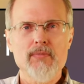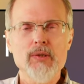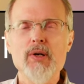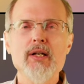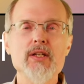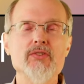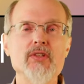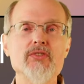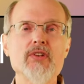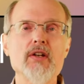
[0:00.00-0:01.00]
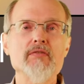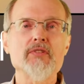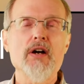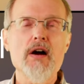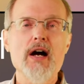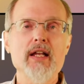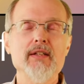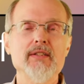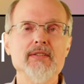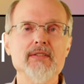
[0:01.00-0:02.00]
Well, he's the Son of
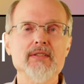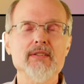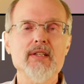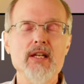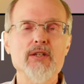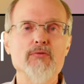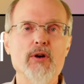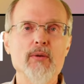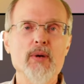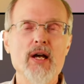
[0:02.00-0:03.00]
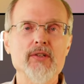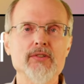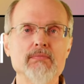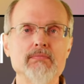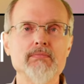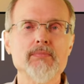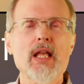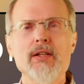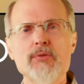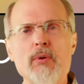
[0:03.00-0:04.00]
God. Thank you very much.
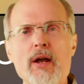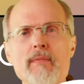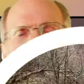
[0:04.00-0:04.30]
Let's pray.